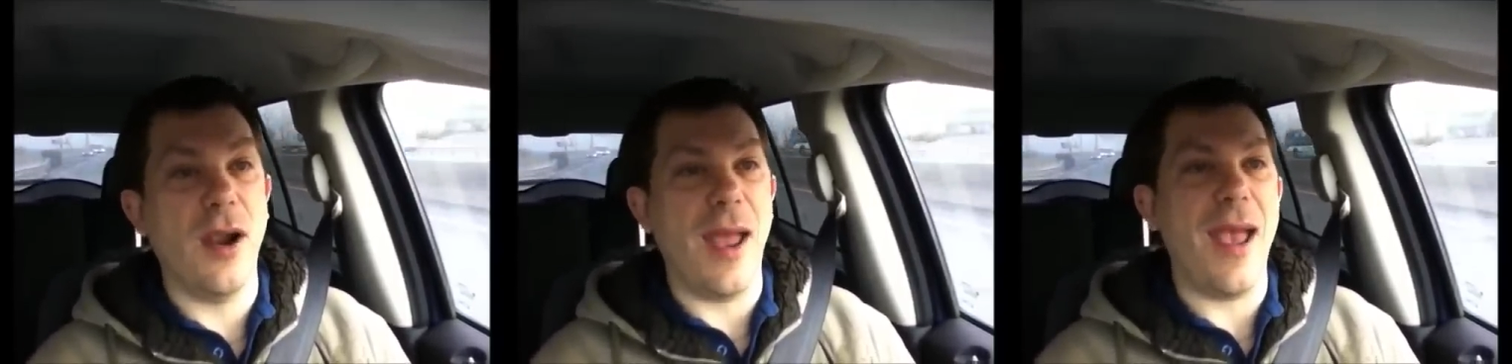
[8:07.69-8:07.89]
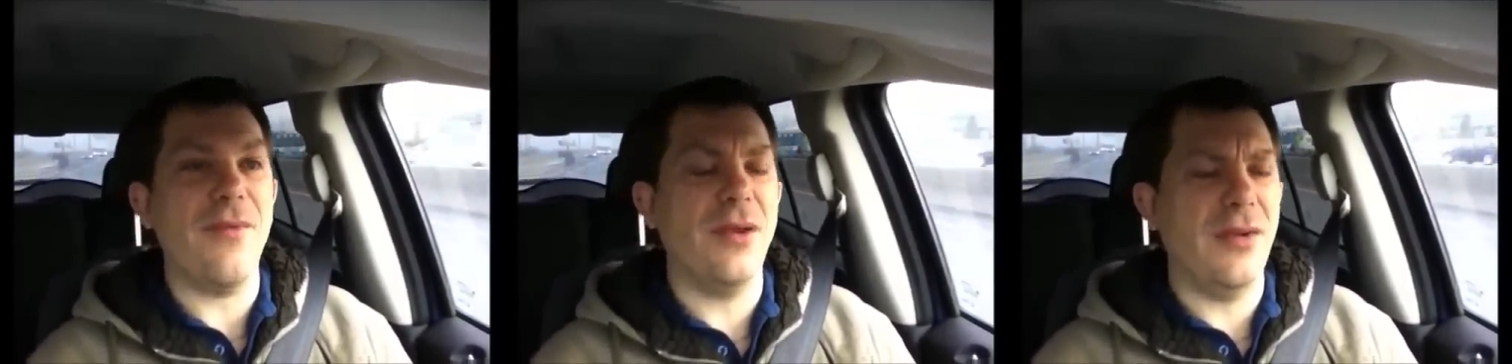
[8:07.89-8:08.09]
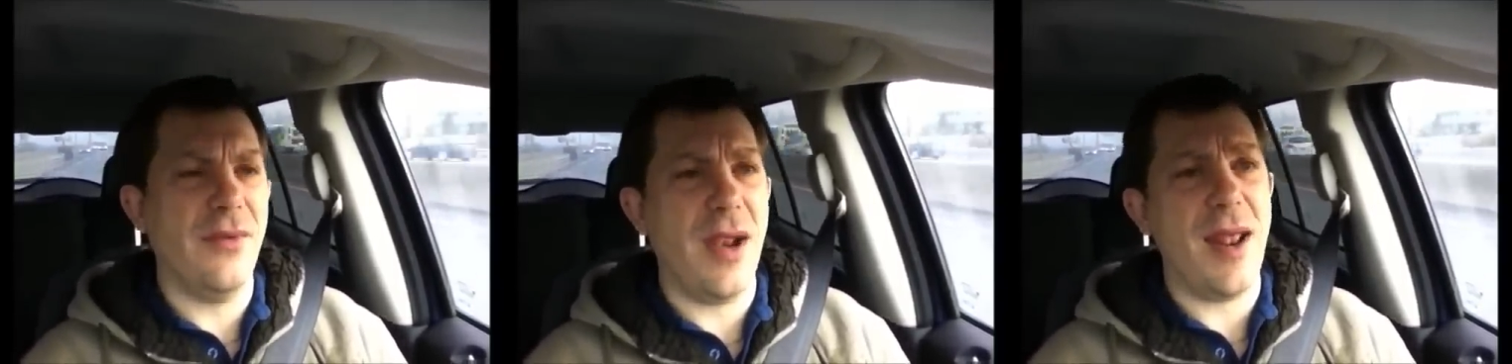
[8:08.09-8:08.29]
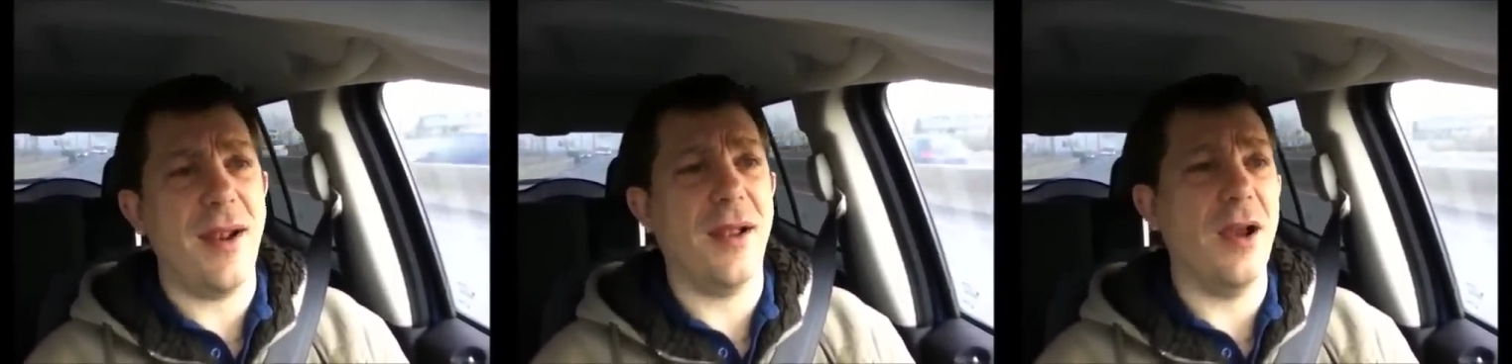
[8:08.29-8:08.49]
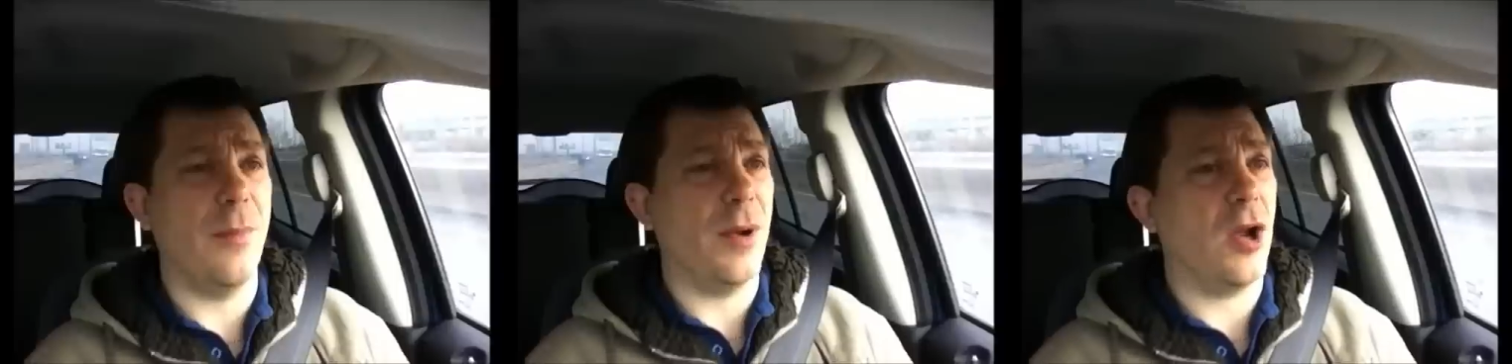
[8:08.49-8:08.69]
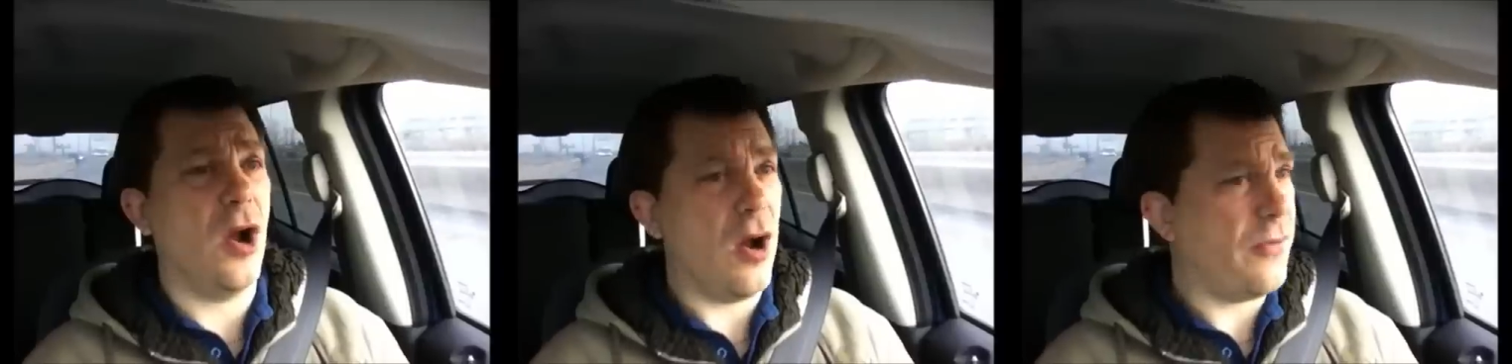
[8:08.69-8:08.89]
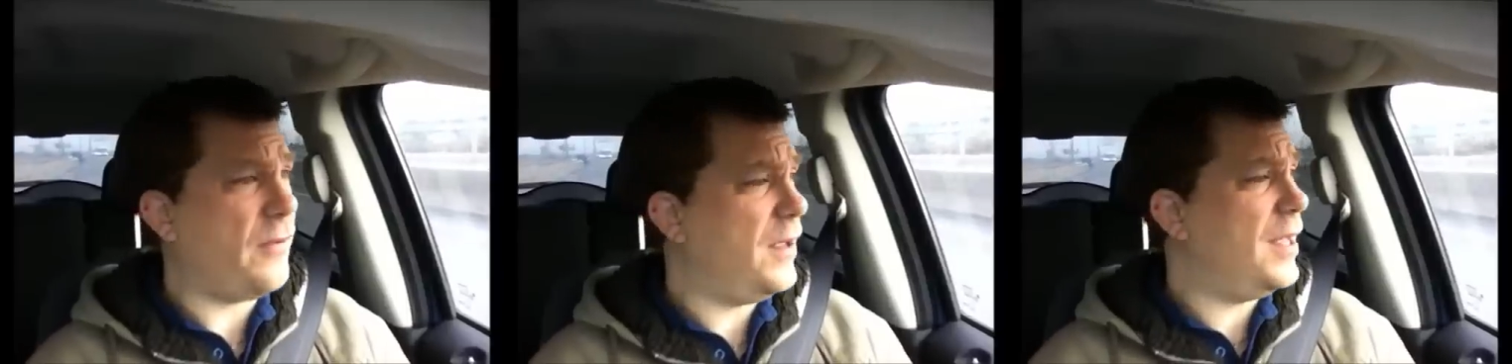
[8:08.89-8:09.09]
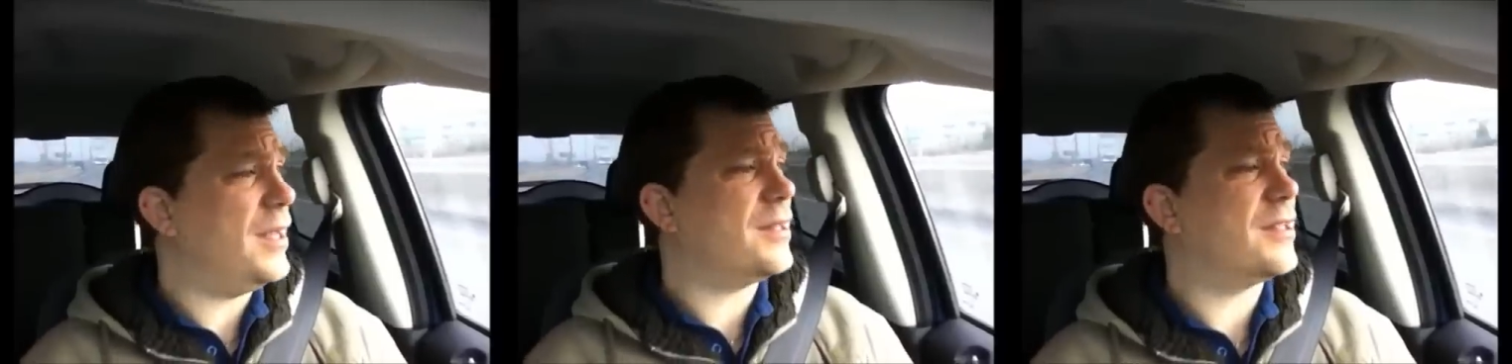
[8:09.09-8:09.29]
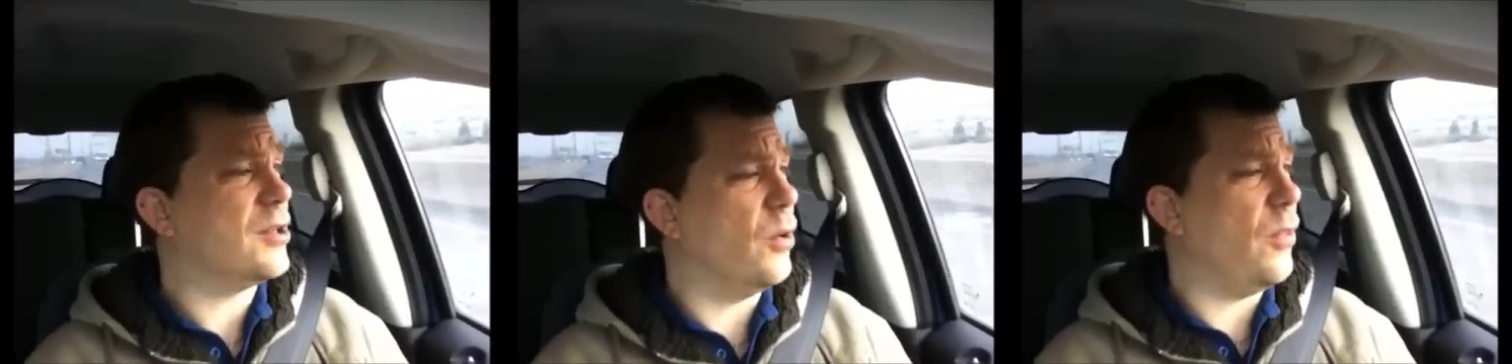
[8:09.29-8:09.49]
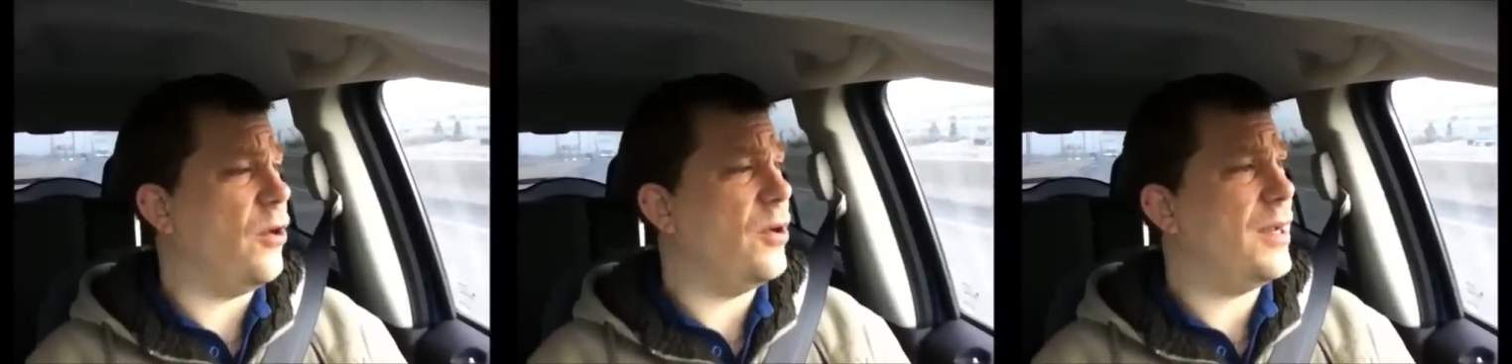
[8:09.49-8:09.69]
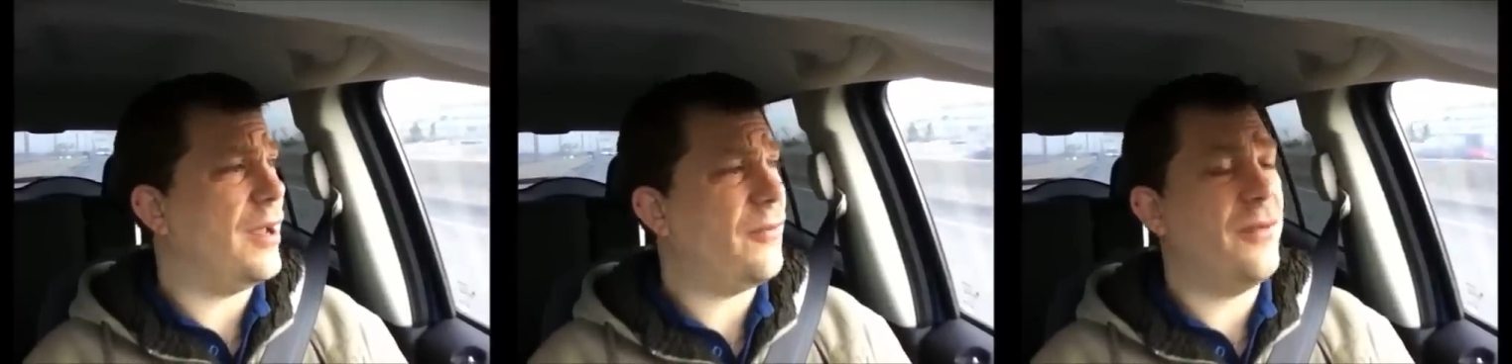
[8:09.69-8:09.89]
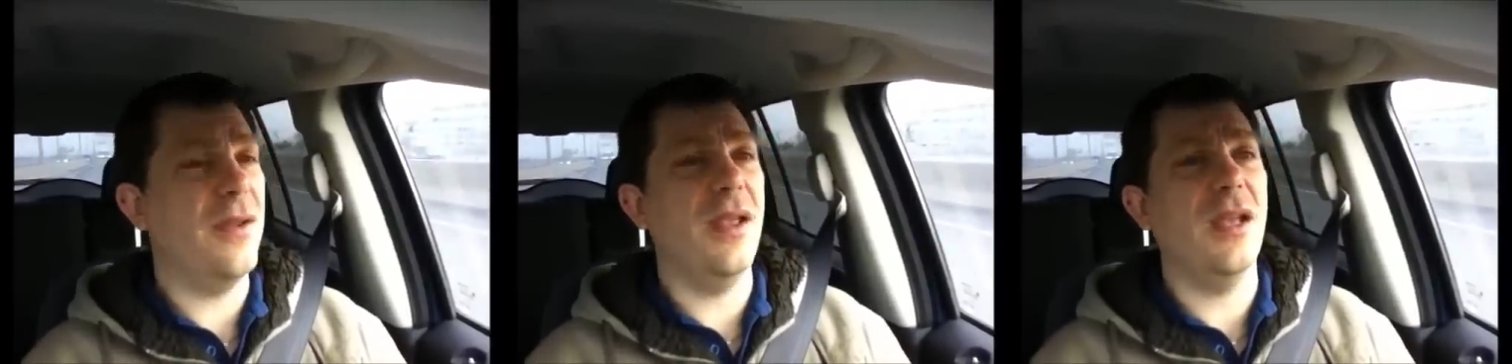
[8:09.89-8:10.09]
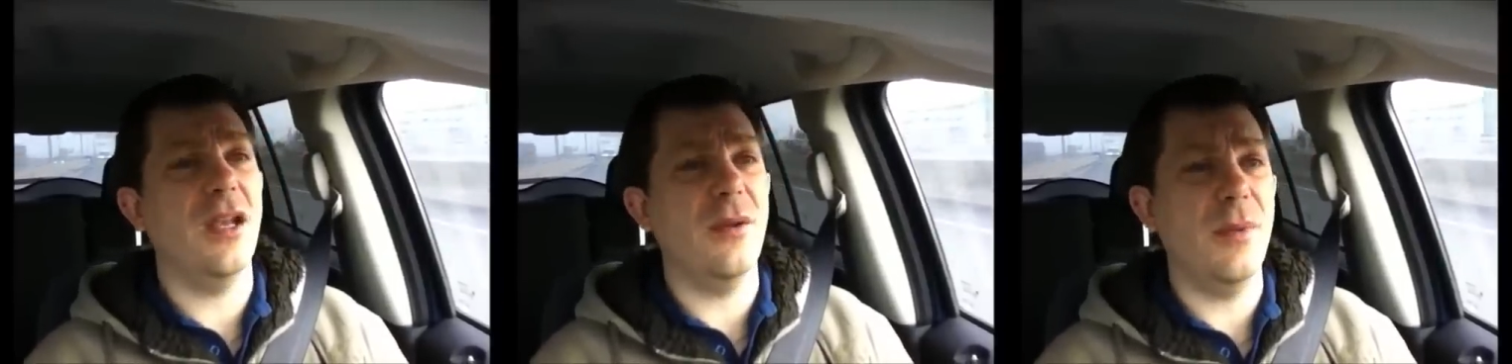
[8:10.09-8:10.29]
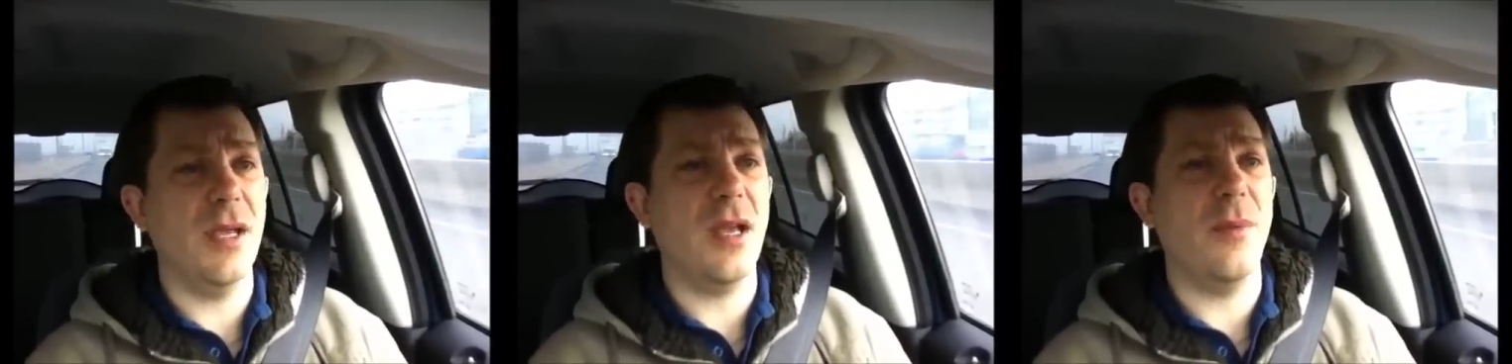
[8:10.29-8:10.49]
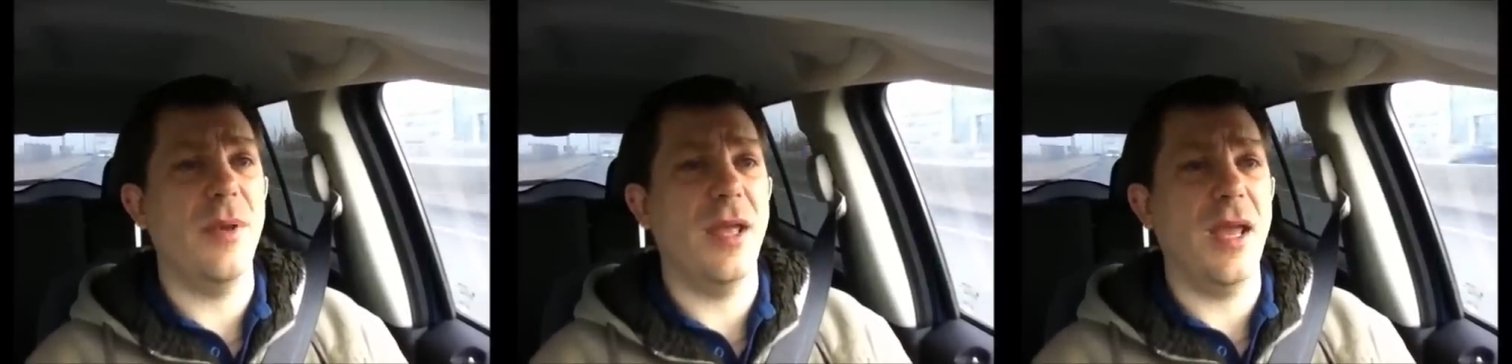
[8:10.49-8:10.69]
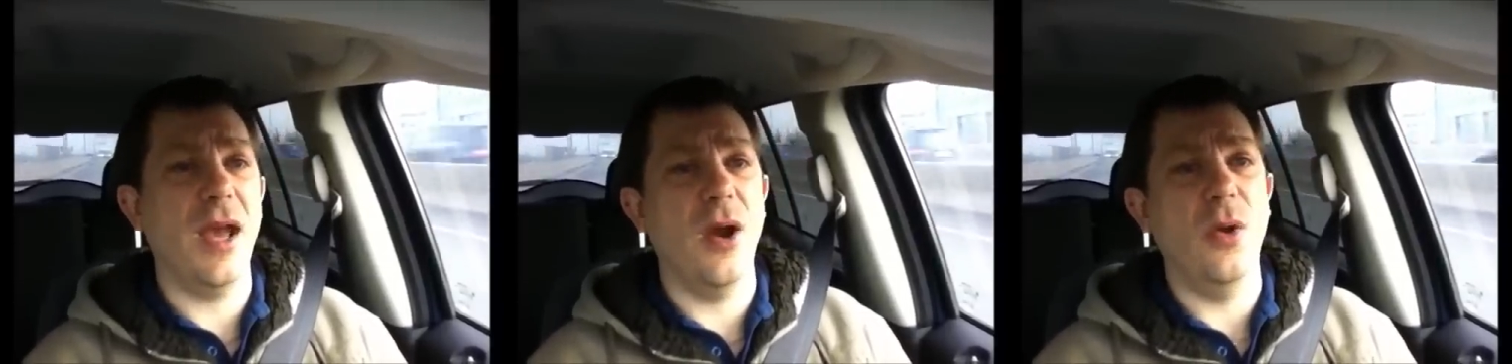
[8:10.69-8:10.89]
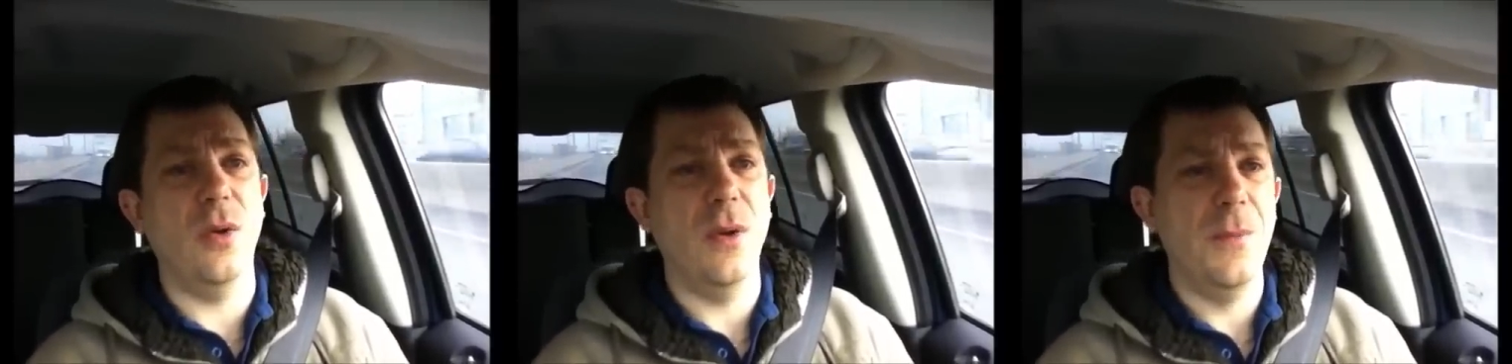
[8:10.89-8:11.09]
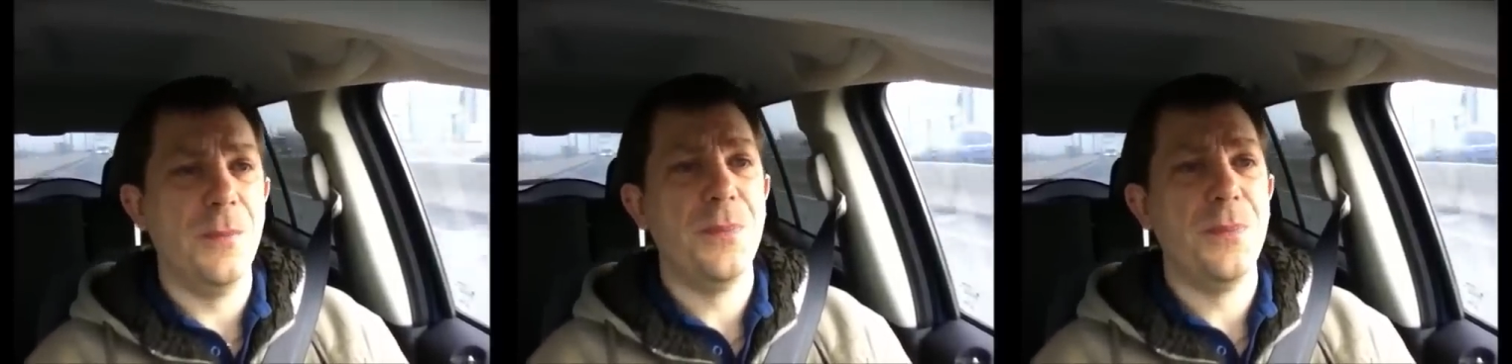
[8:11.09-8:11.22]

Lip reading: I haven't even had a cup of coffee yet, so they're definitely going to be coming out